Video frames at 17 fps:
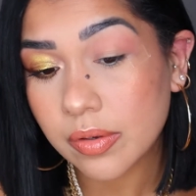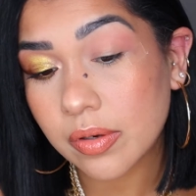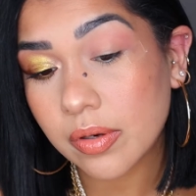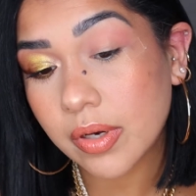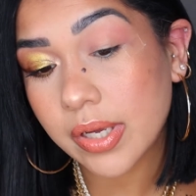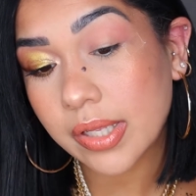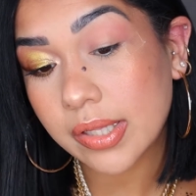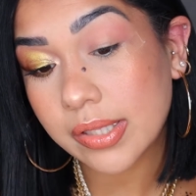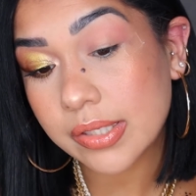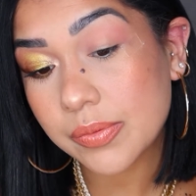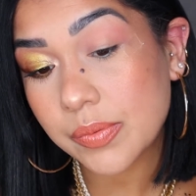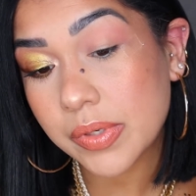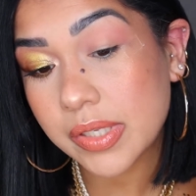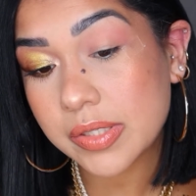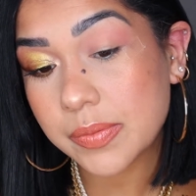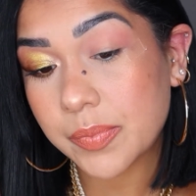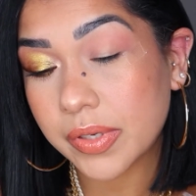Okay, this
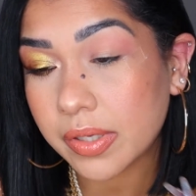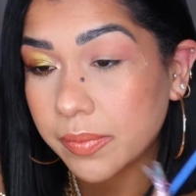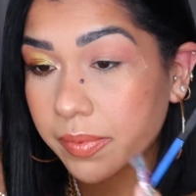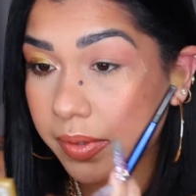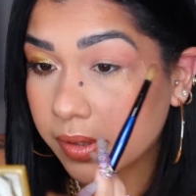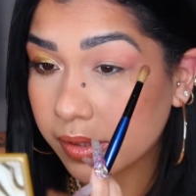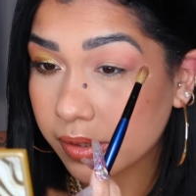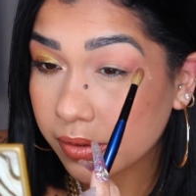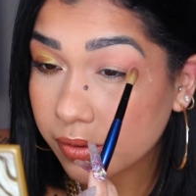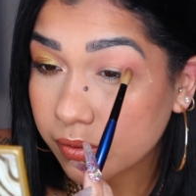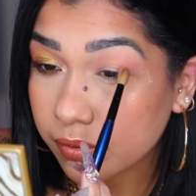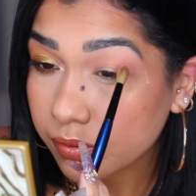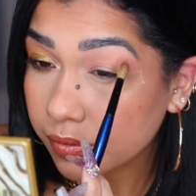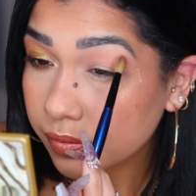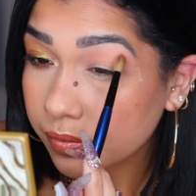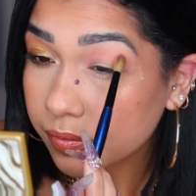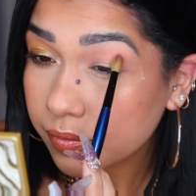one is pigmented
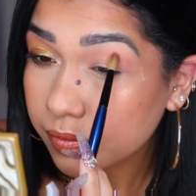though.